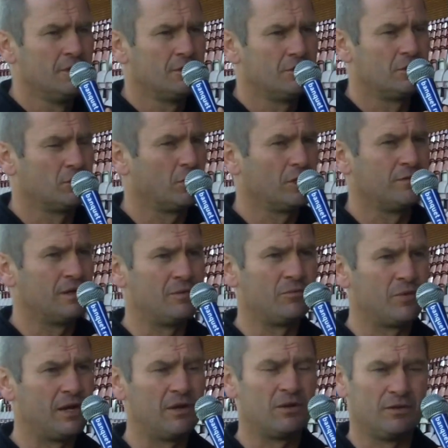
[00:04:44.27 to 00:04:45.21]
So it's one of them
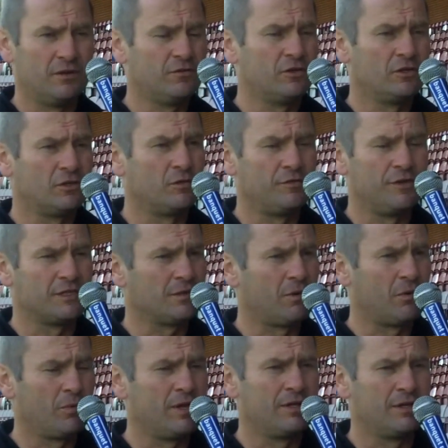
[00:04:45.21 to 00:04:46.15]
where you've got to do things
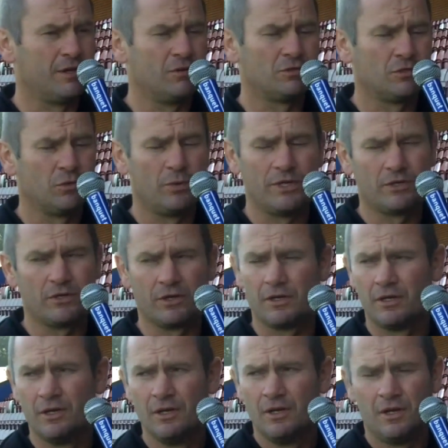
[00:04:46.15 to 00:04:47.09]
our way now. So we've got to,